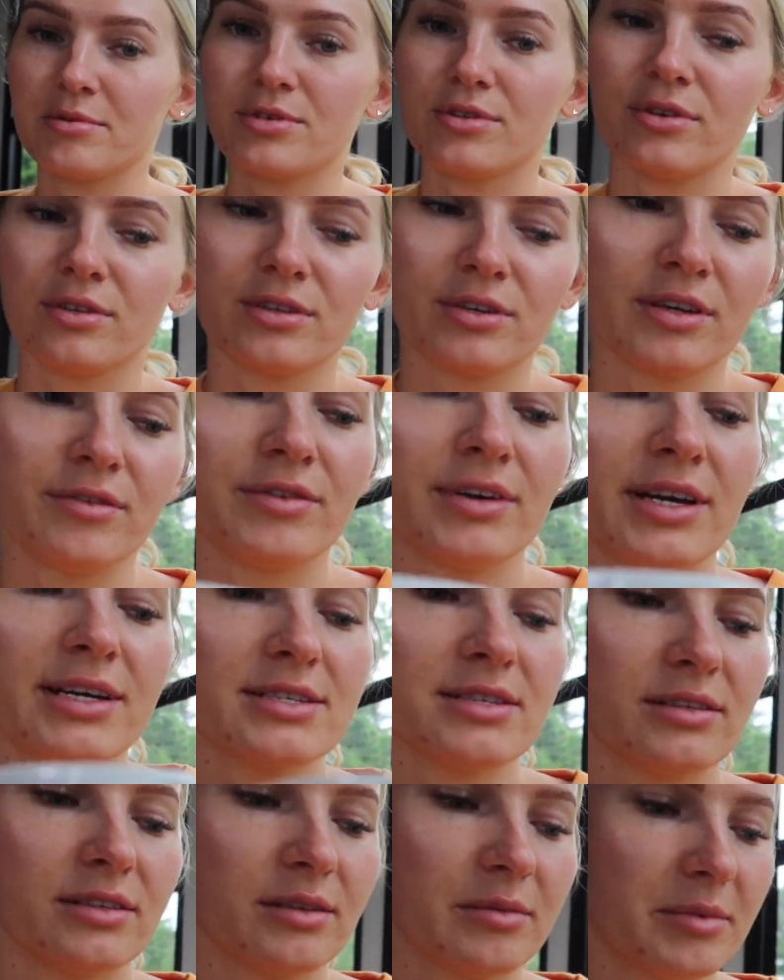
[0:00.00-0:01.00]
so I'll give you
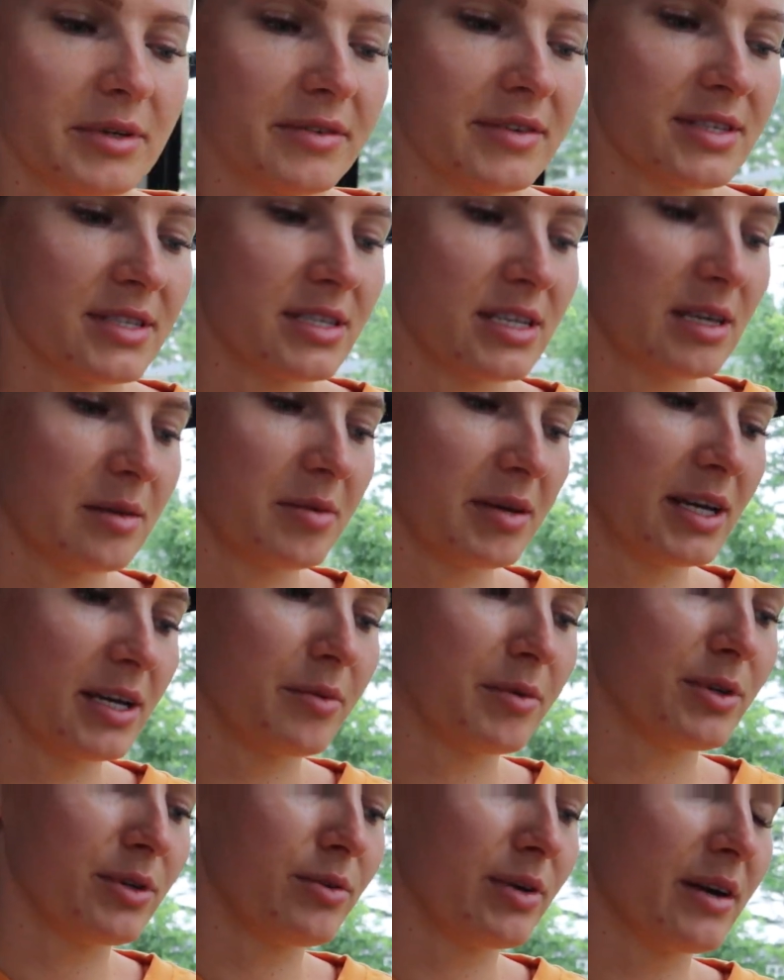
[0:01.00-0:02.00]
guys a little bit of a sneak peek. We do